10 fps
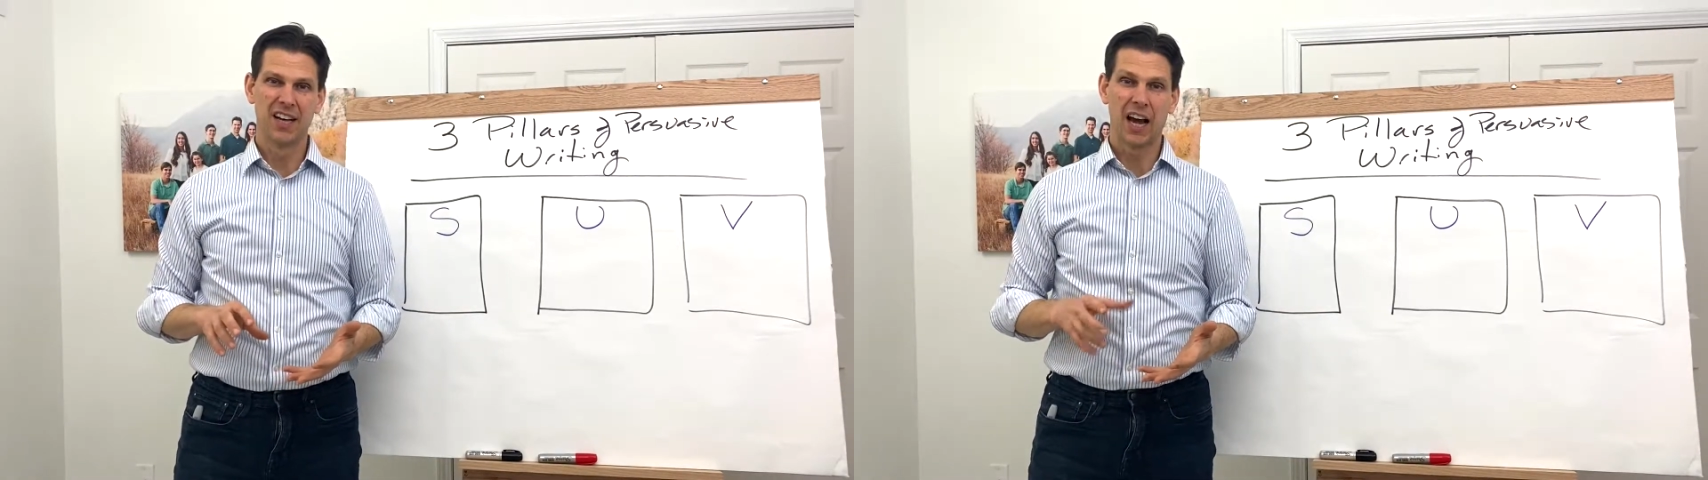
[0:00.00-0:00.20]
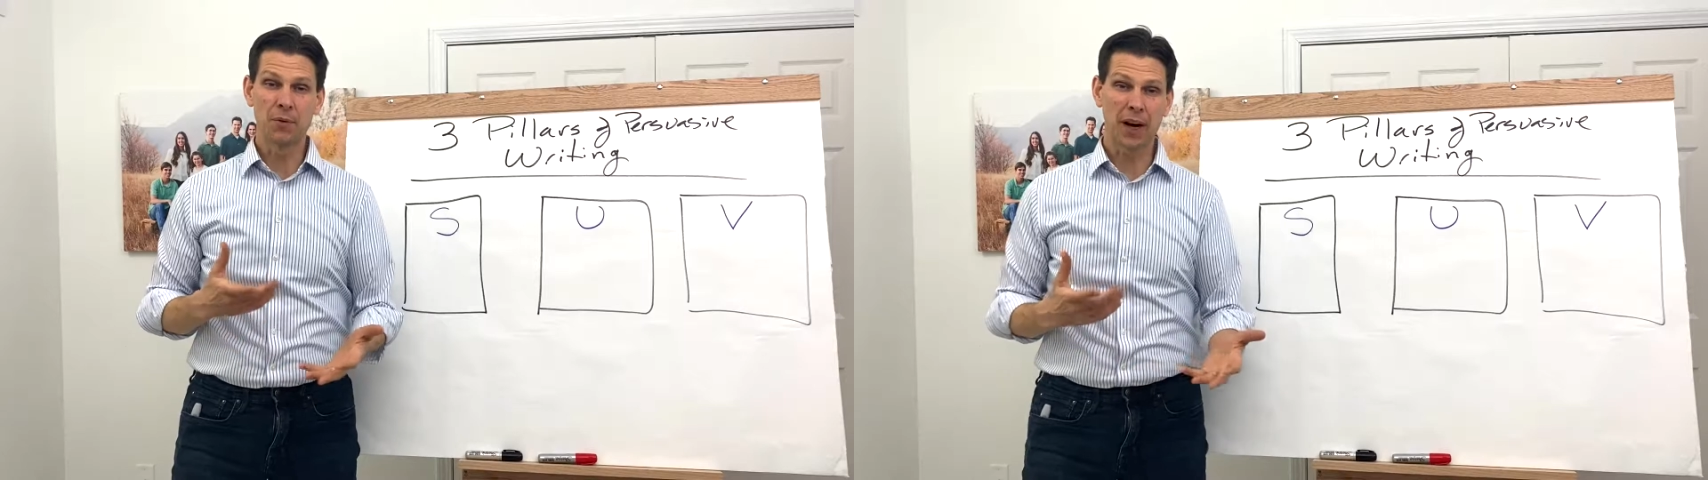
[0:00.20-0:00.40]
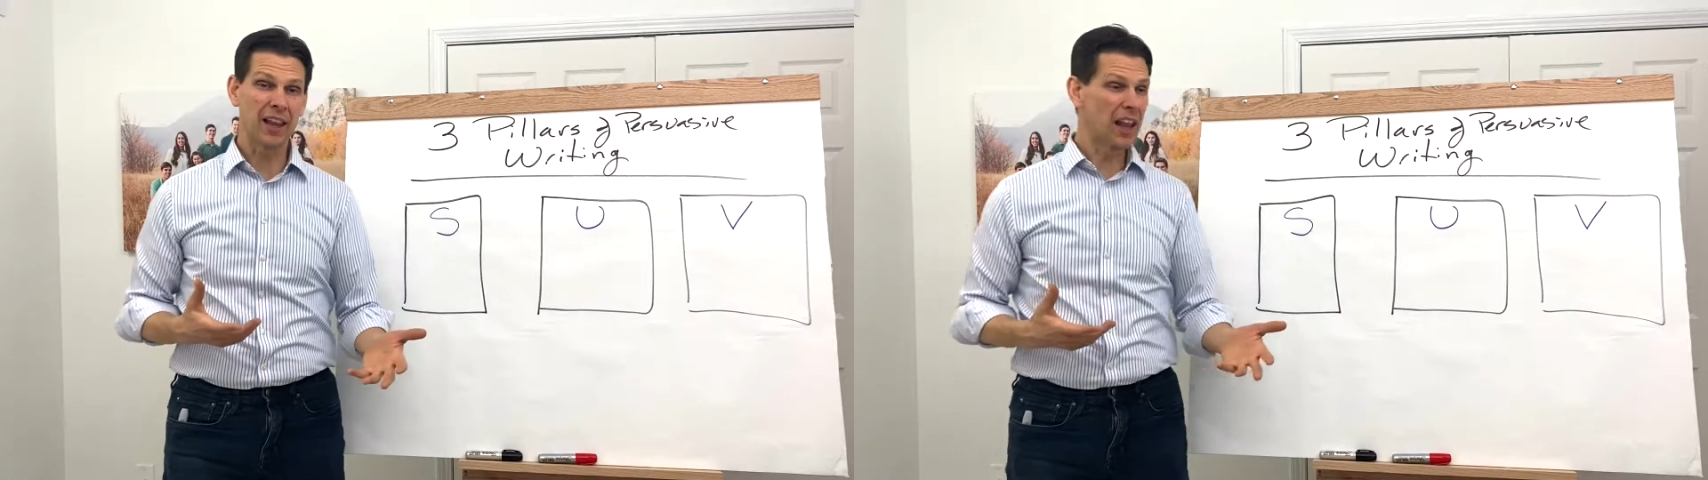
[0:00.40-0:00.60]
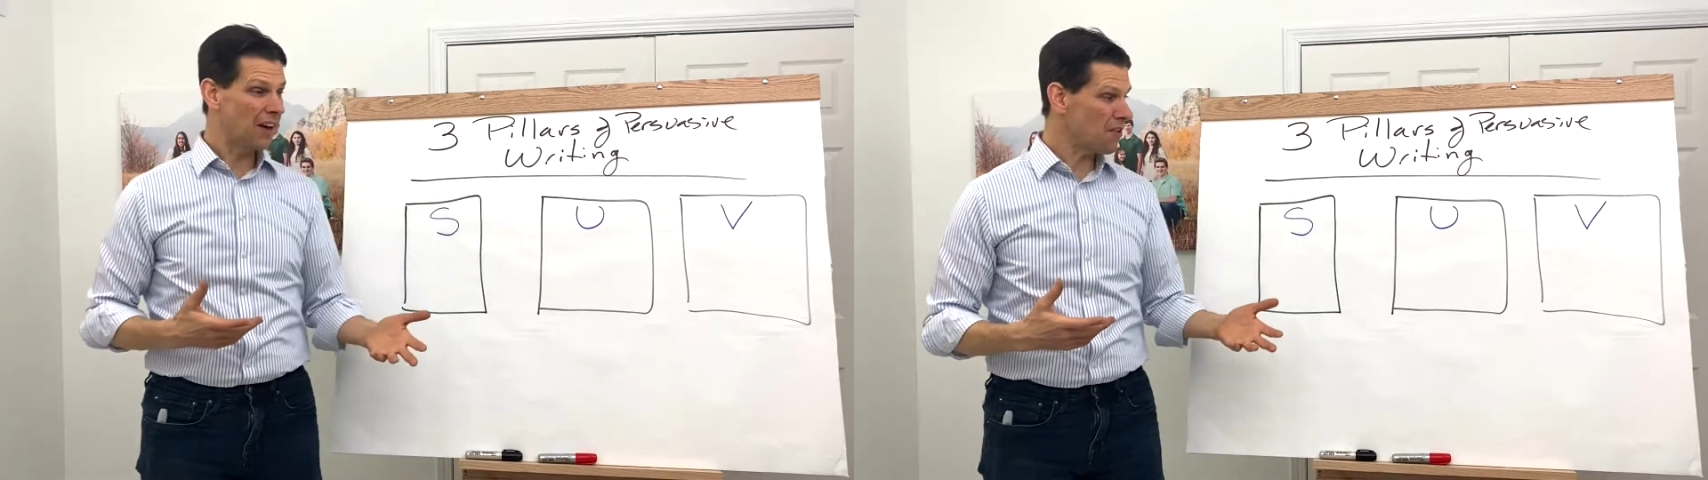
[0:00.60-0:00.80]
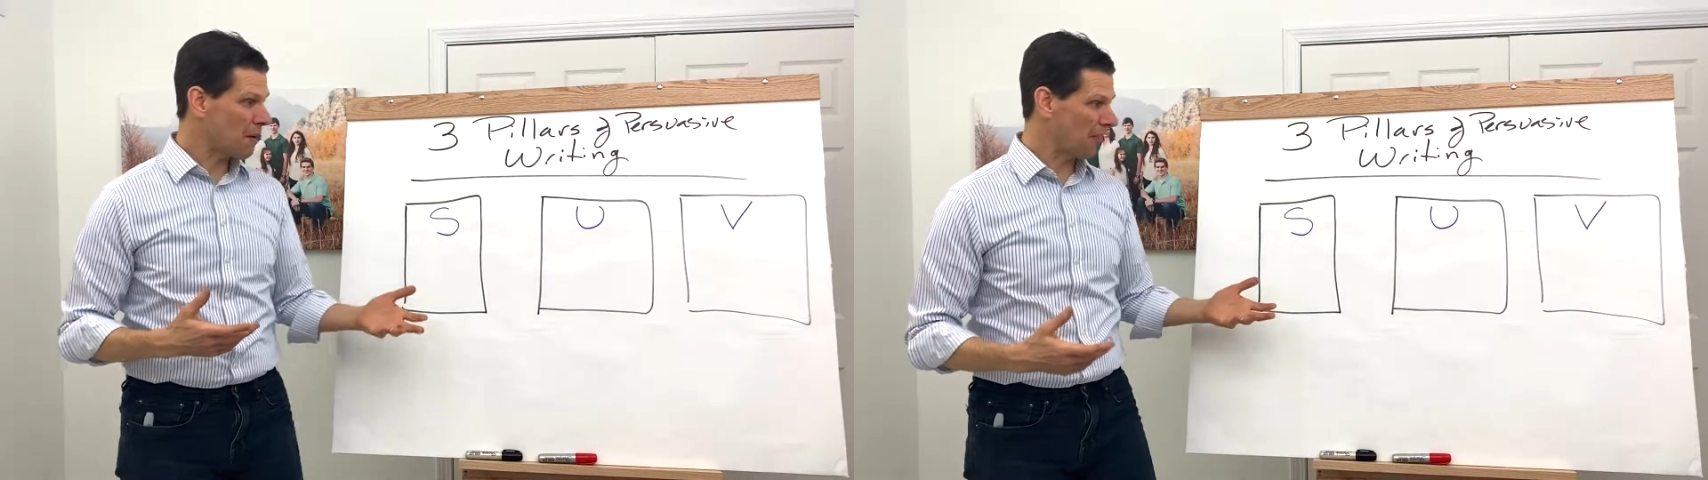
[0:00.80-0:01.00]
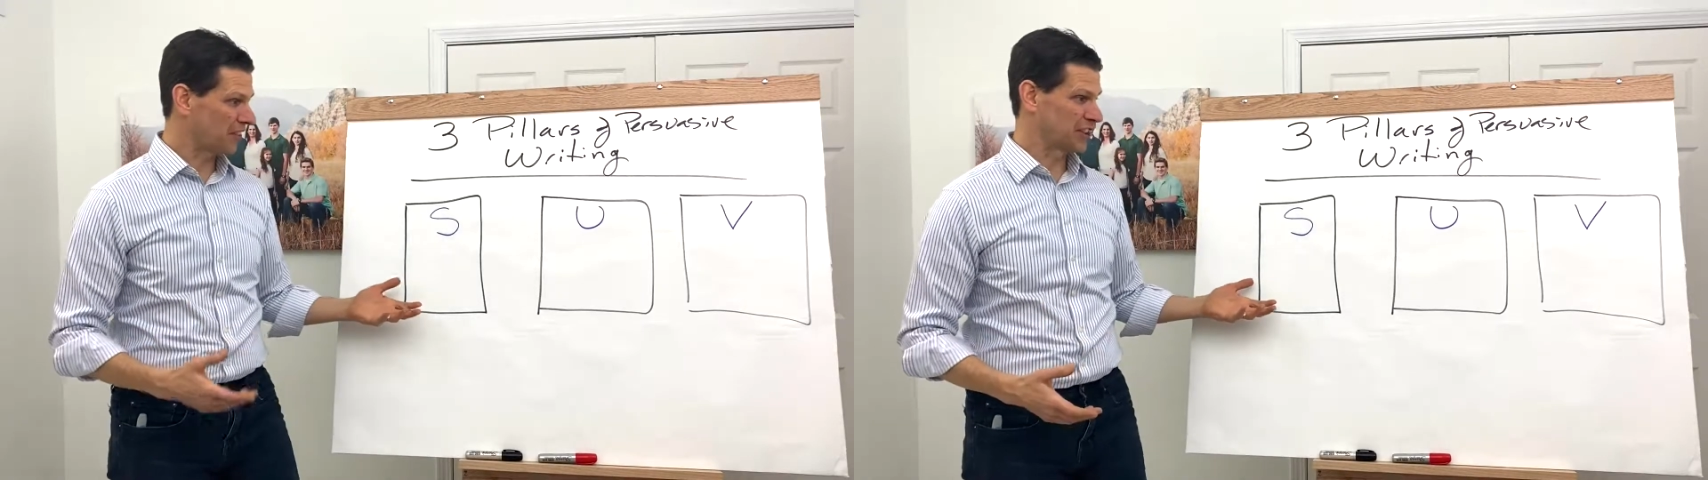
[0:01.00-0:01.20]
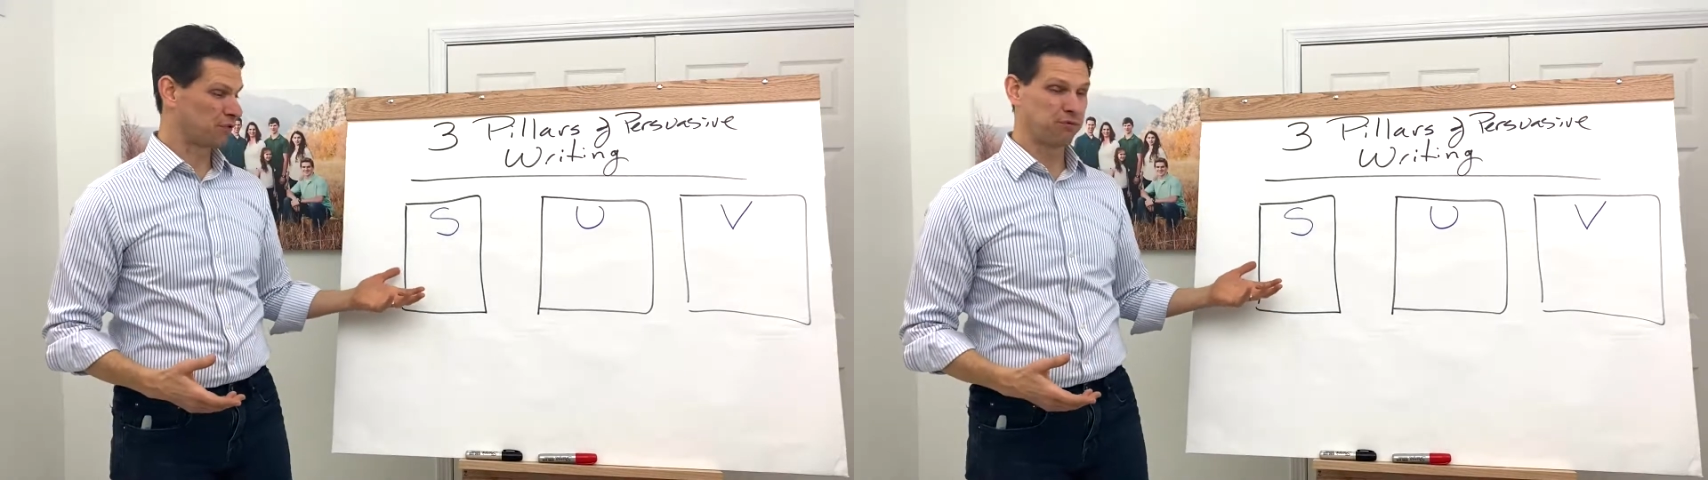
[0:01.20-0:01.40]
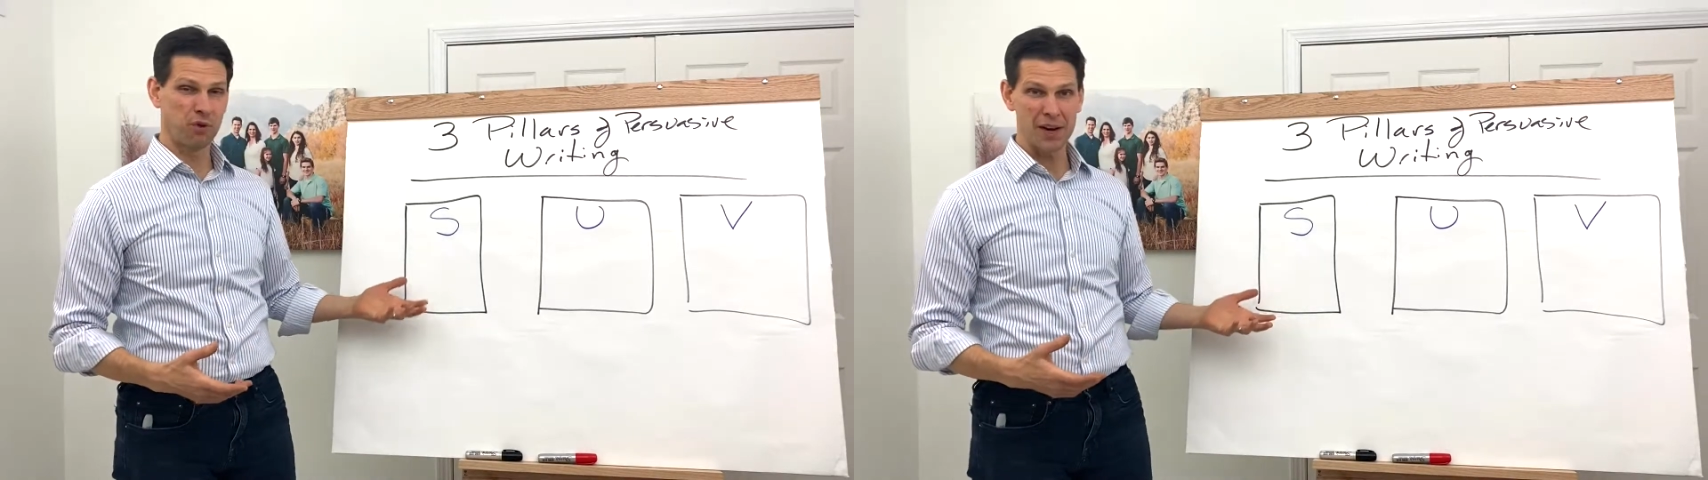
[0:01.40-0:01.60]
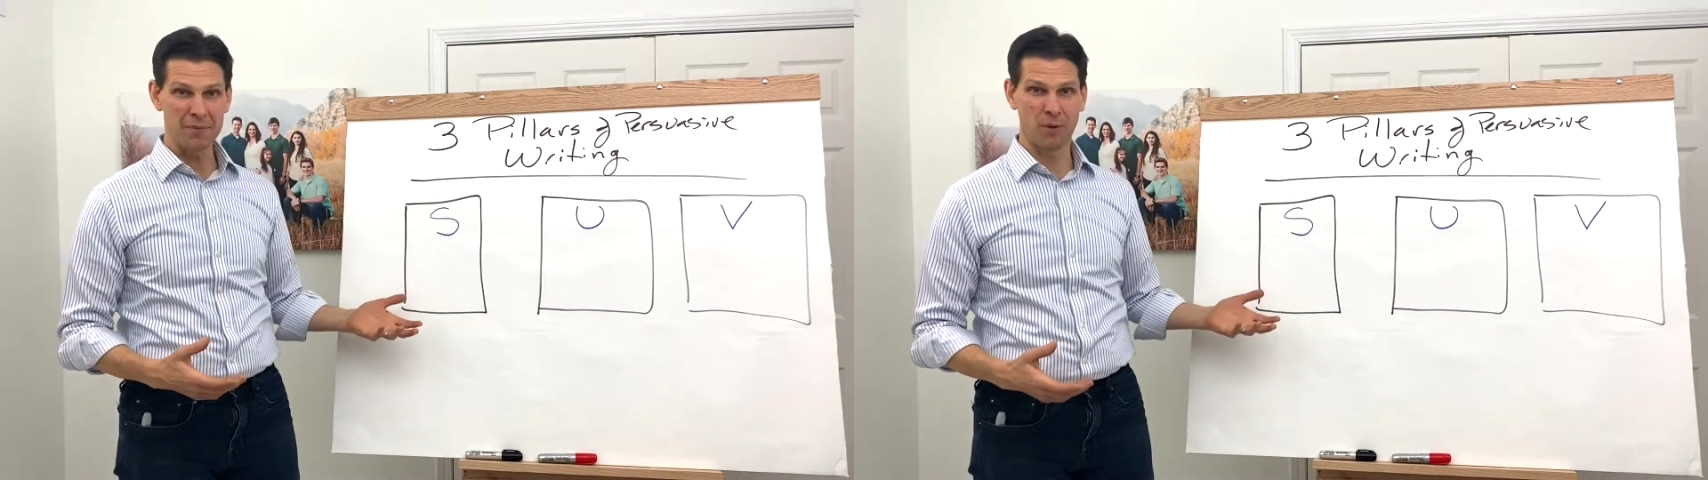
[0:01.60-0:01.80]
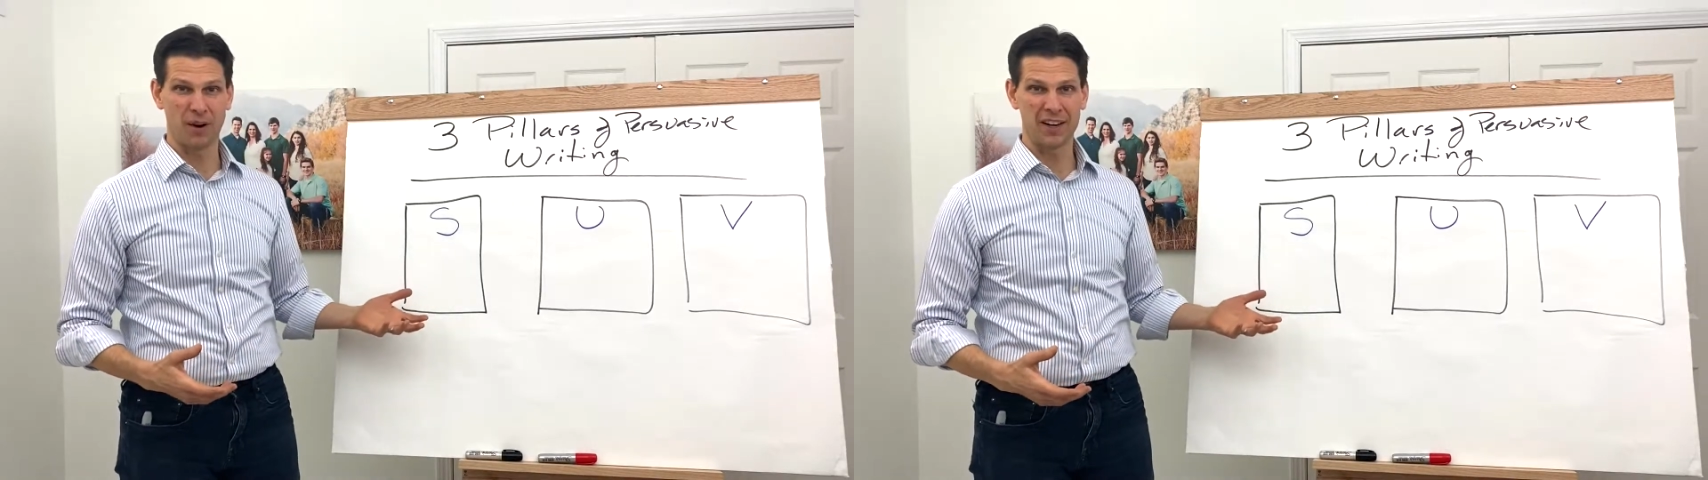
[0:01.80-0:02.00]
And what I love about this
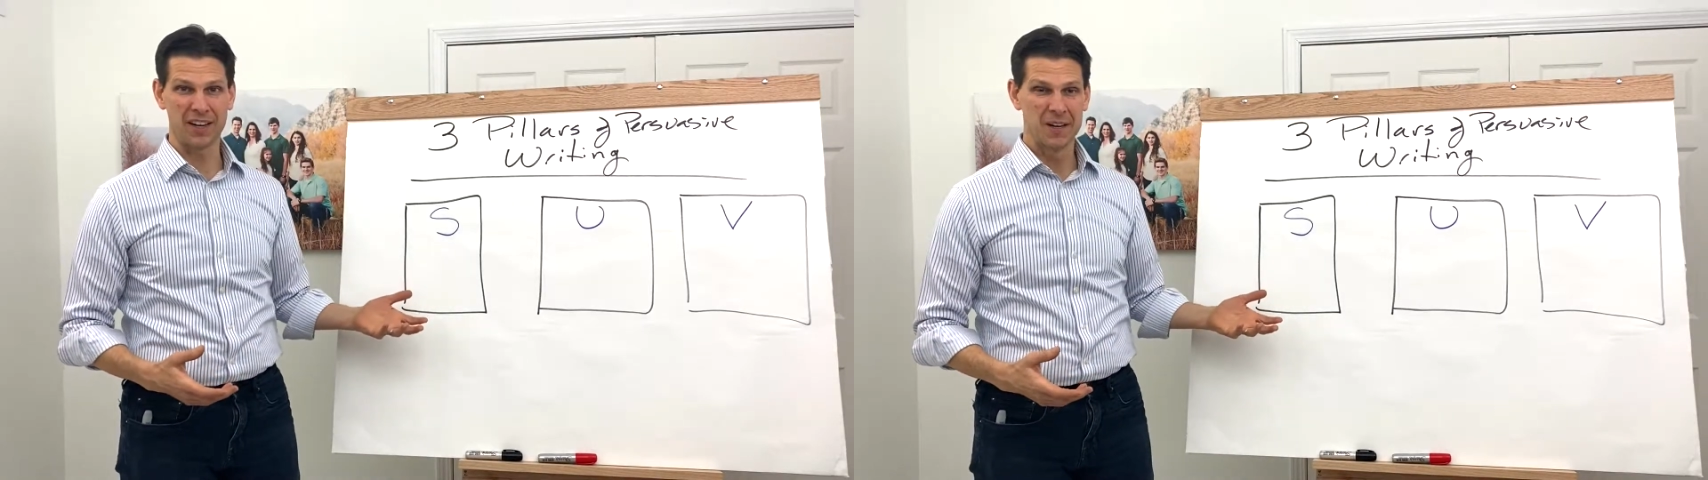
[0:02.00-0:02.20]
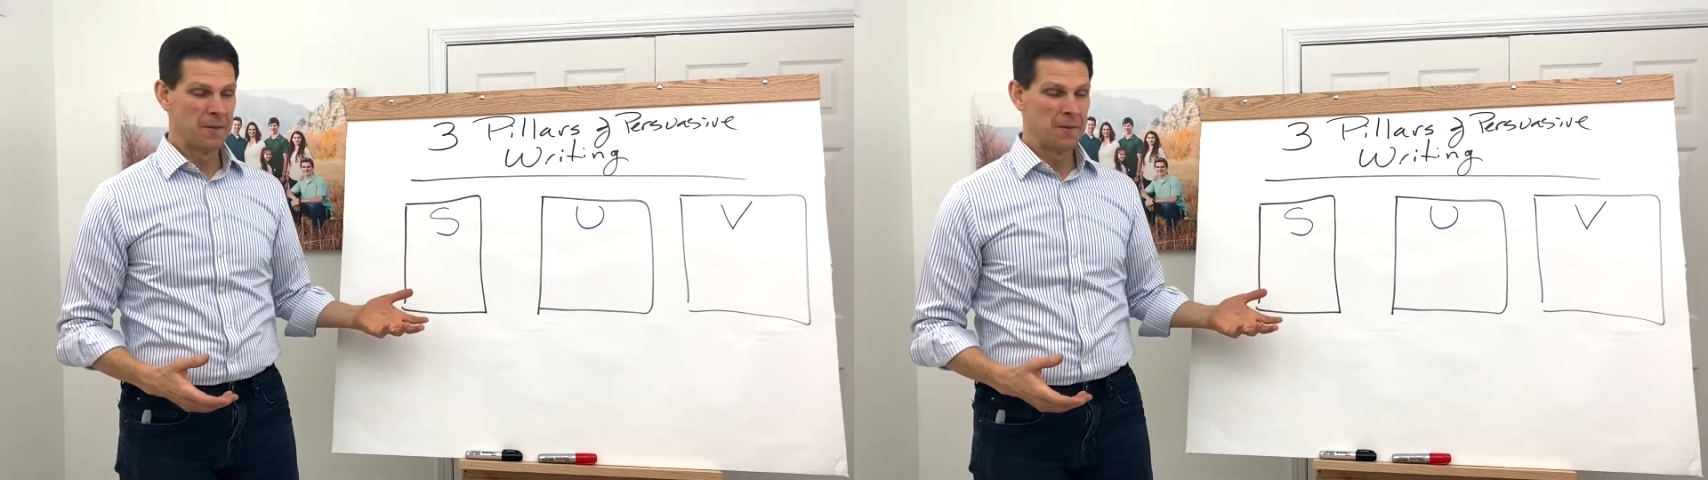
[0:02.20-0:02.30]
framework